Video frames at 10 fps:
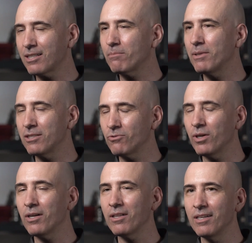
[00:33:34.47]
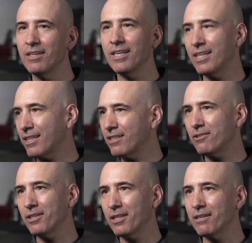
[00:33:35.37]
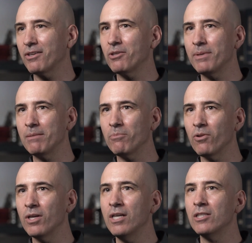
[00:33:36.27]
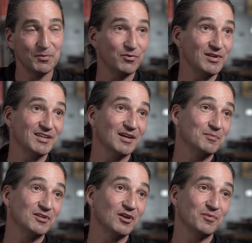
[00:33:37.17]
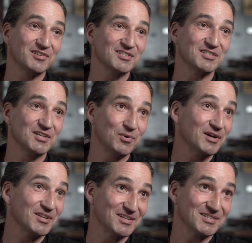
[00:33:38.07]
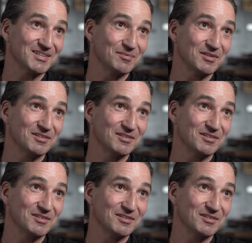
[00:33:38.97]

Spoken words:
It sucked me in as well, and clearly a lot of other people. And we really can, none of us can say why that is.